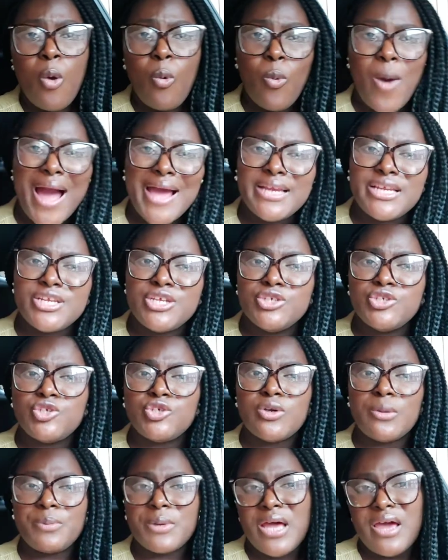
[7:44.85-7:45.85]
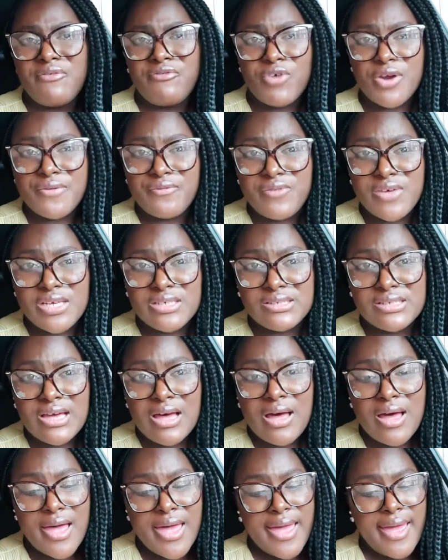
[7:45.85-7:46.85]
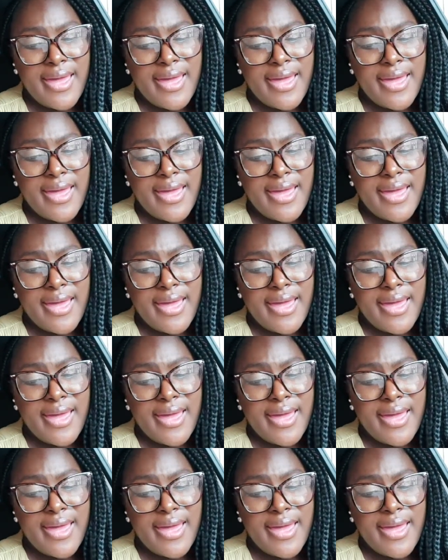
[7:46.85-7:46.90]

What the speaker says: why didn't you apply for a visa?